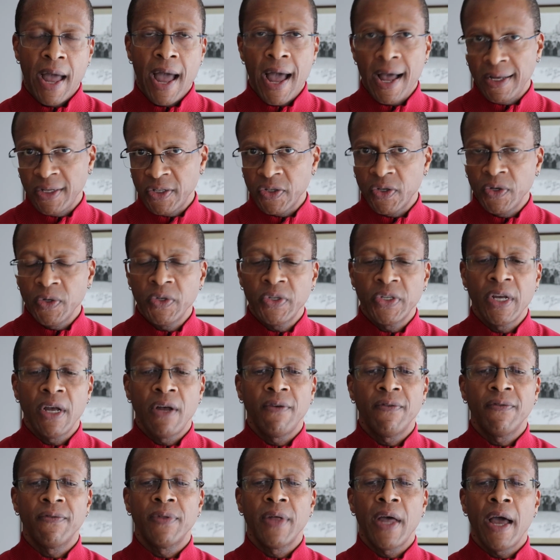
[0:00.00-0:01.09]
ask
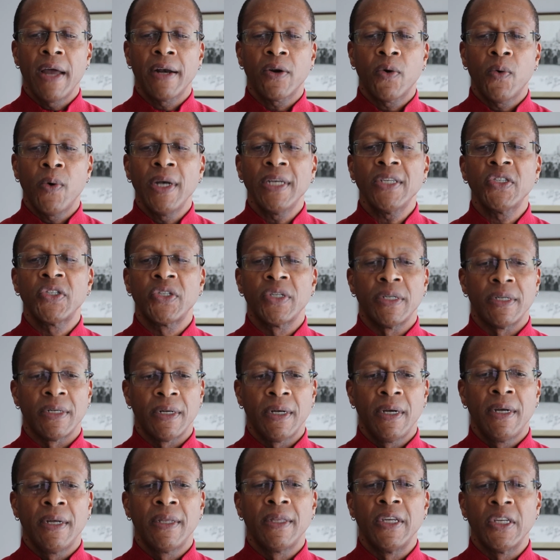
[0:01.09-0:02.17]
yourself that question
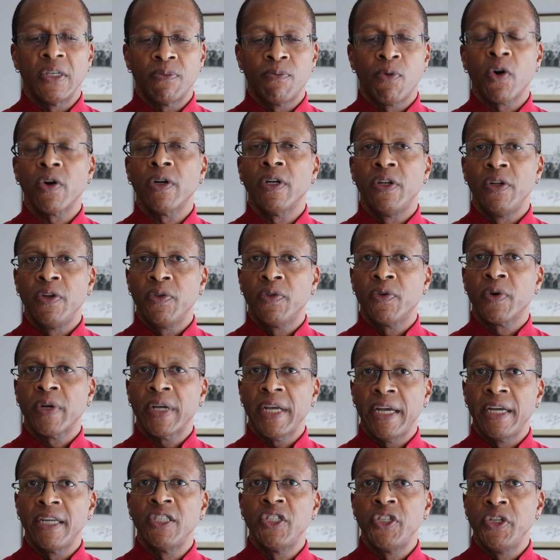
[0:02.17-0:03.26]
this Martin Luther
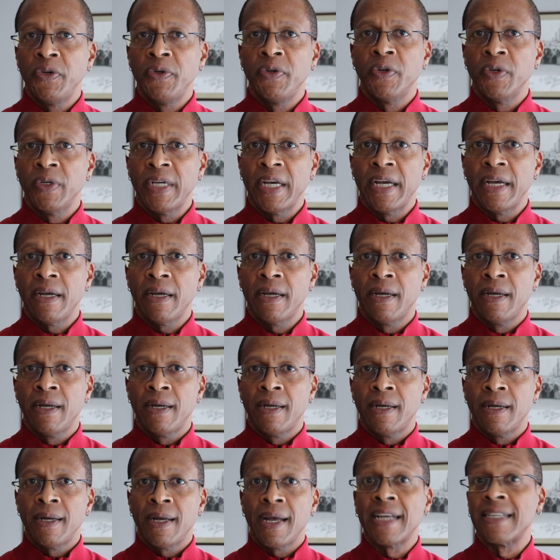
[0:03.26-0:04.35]
King Jr. Day
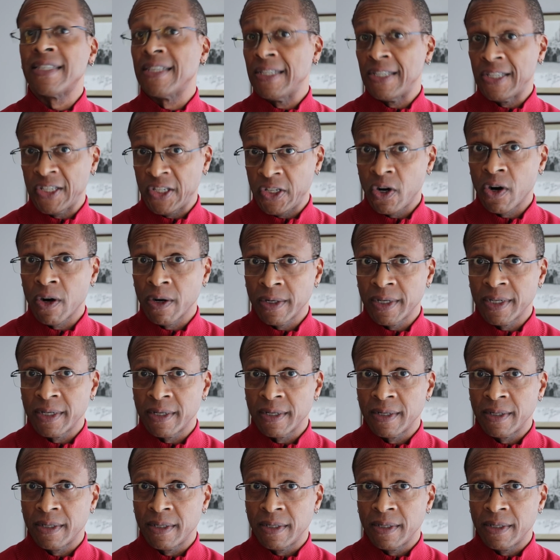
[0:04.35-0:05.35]
as a start.